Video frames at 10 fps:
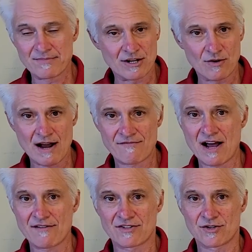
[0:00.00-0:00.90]
They don't have to
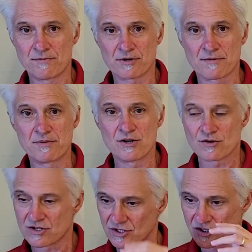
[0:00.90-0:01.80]
have a
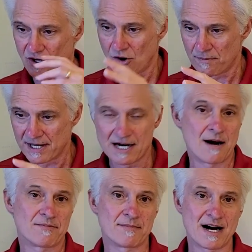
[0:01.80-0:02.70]
supercomputer because it's all being
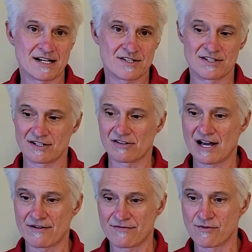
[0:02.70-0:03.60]
optimized in the
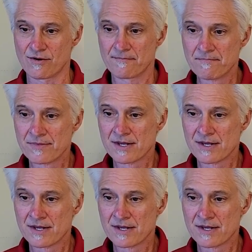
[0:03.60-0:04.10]
cloud for them.